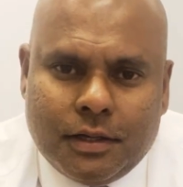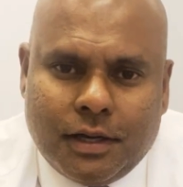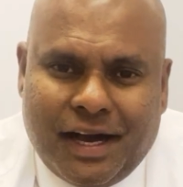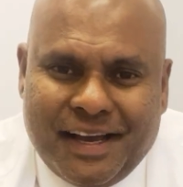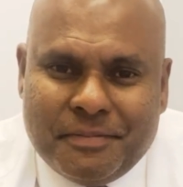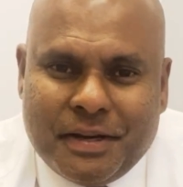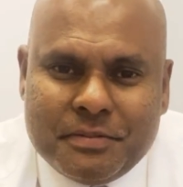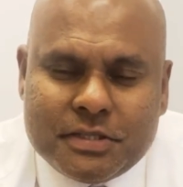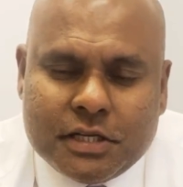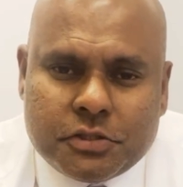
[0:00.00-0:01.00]
Hi, my name
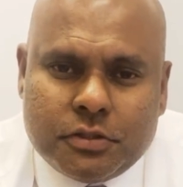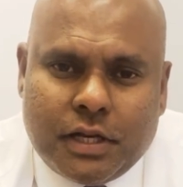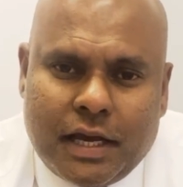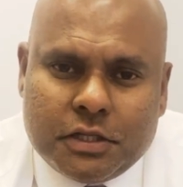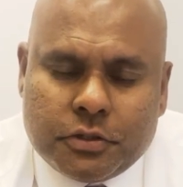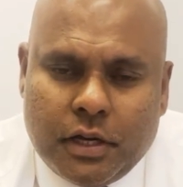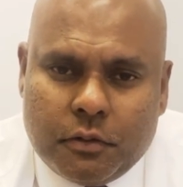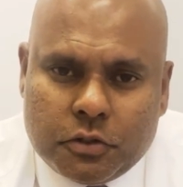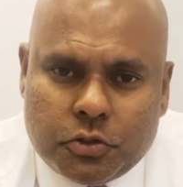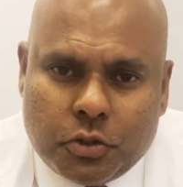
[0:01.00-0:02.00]
is Dasan, and today I
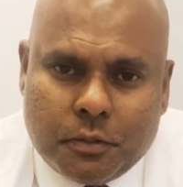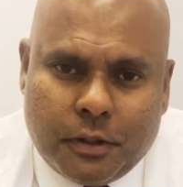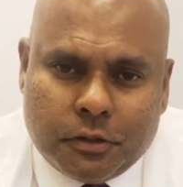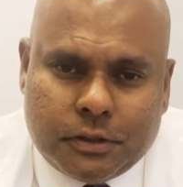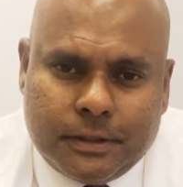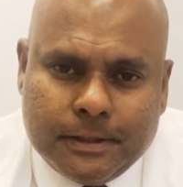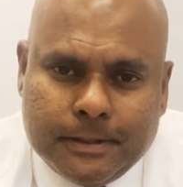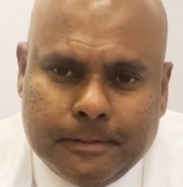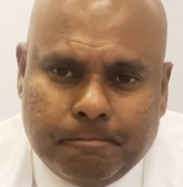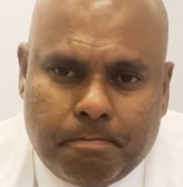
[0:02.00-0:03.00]
want to talk about
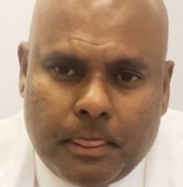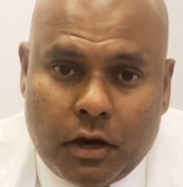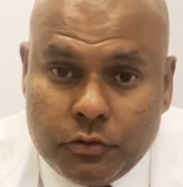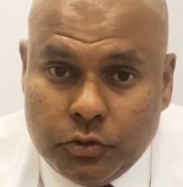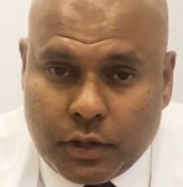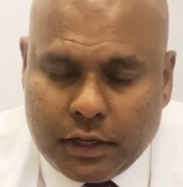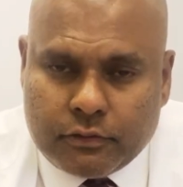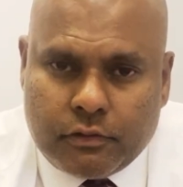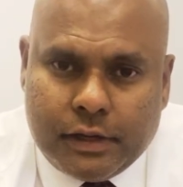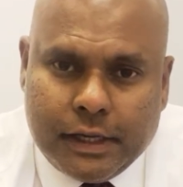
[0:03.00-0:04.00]
how you can
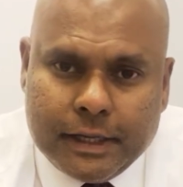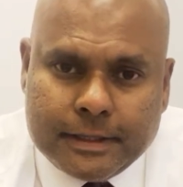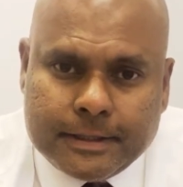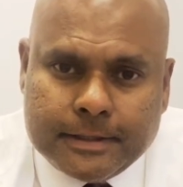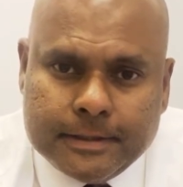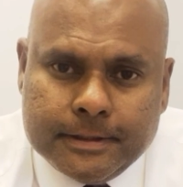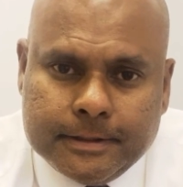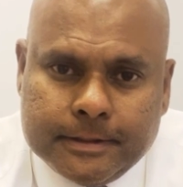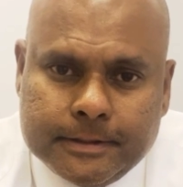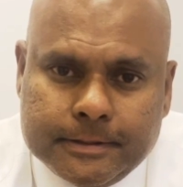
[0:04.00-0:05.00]
create
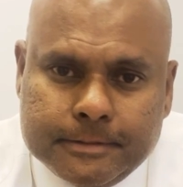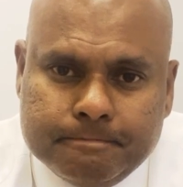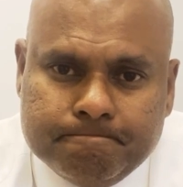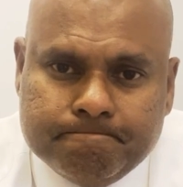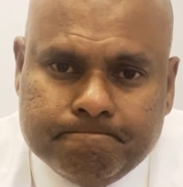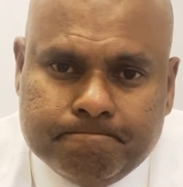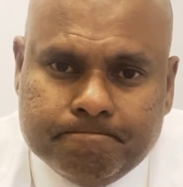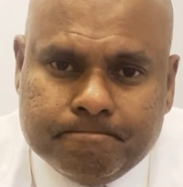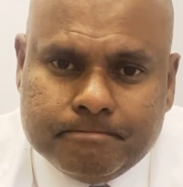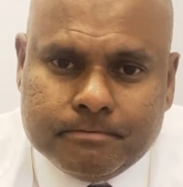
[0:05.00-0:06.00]
an
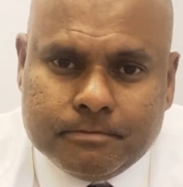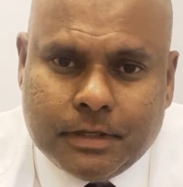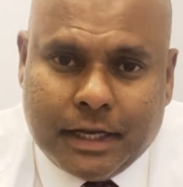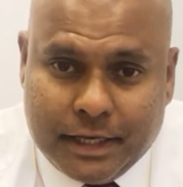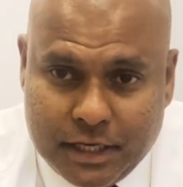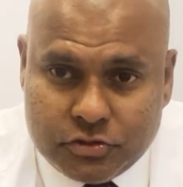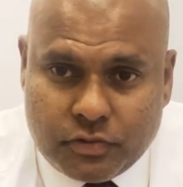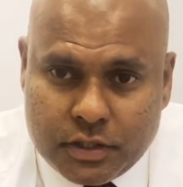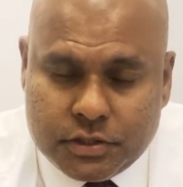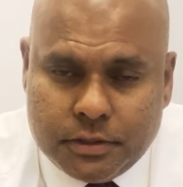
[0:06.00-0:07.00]
AI
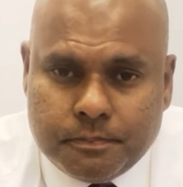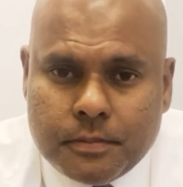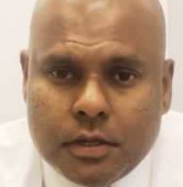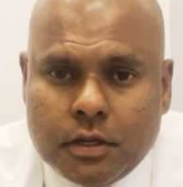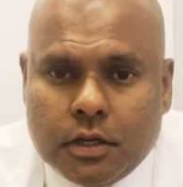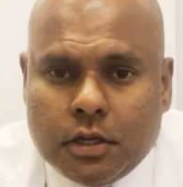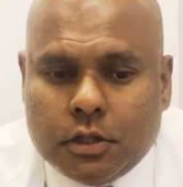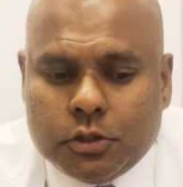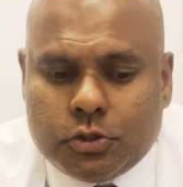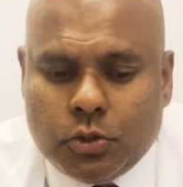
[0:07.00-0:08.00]
strategy.
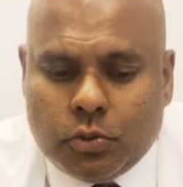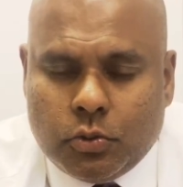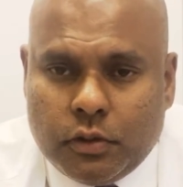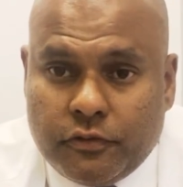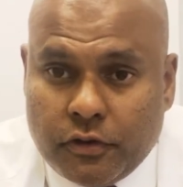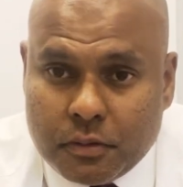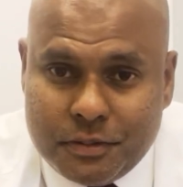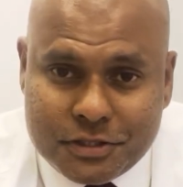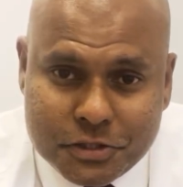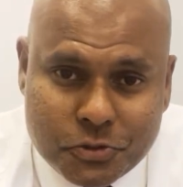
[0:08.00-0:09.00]
So, if you're a
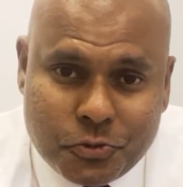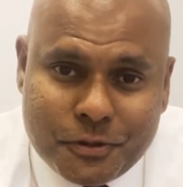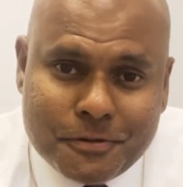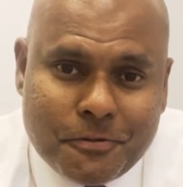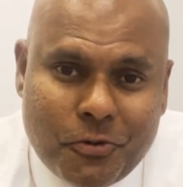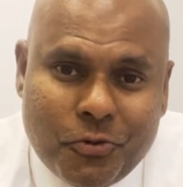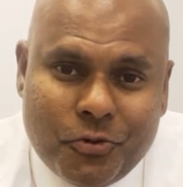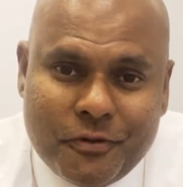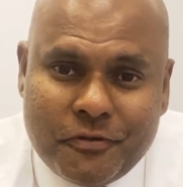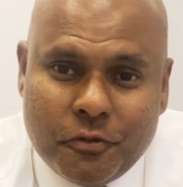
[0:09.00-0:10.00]
business owner
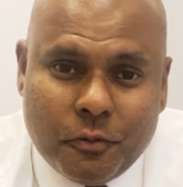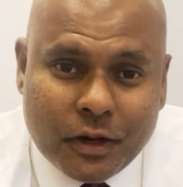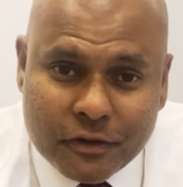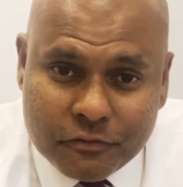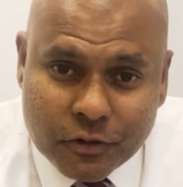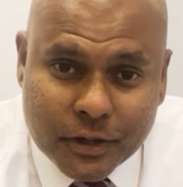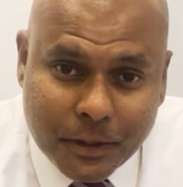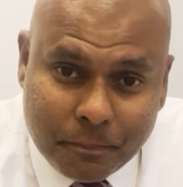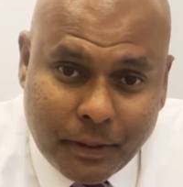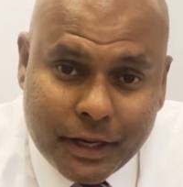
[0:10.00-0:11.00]
or if you're working for a
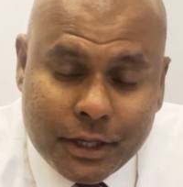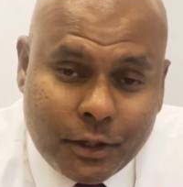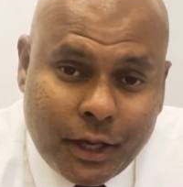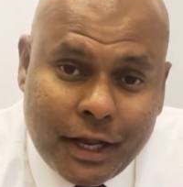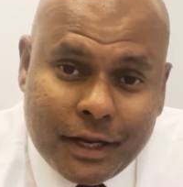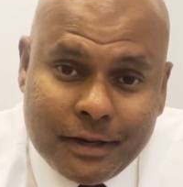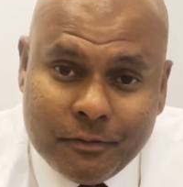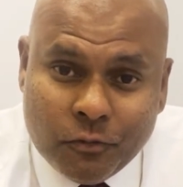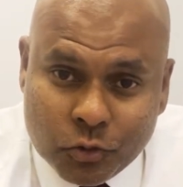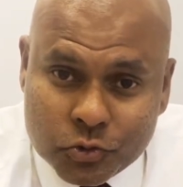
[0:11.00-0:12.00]
company
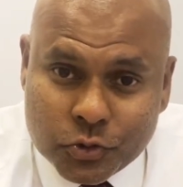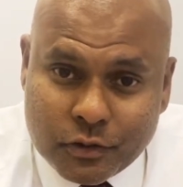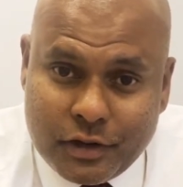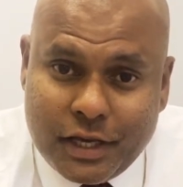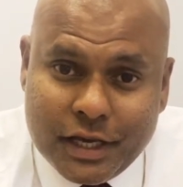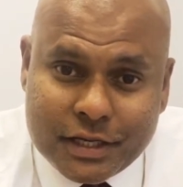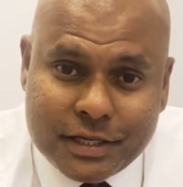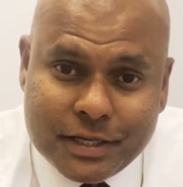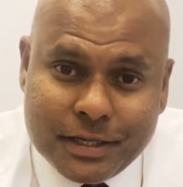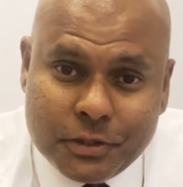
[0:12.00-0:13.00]
and wants to
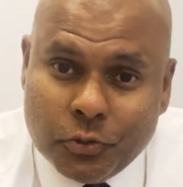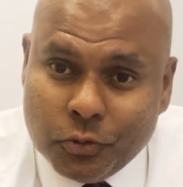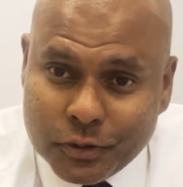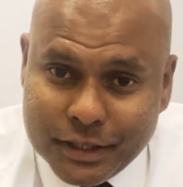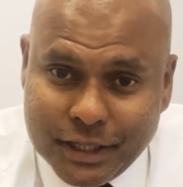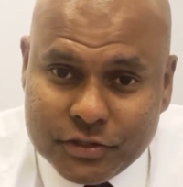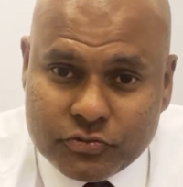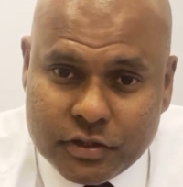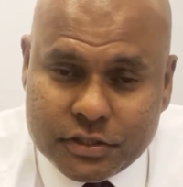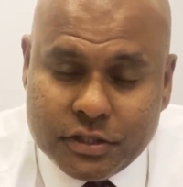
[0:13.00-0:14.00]
create your own AI
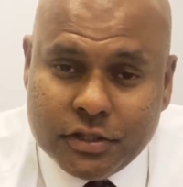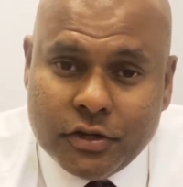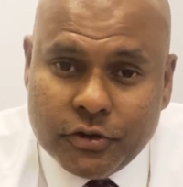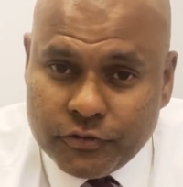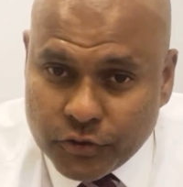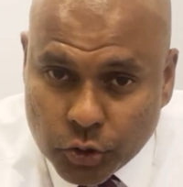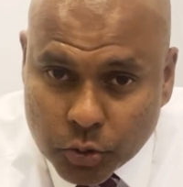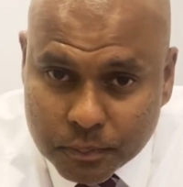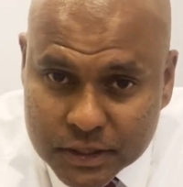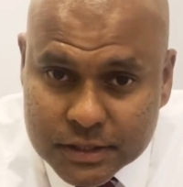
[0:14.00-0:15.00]
strategy for your
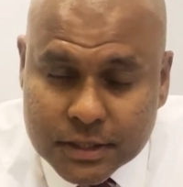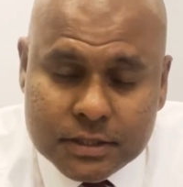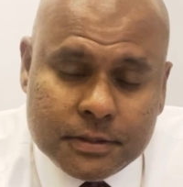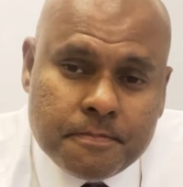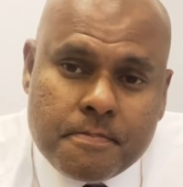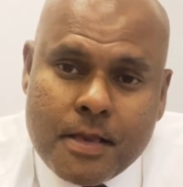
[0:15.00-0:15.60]
business,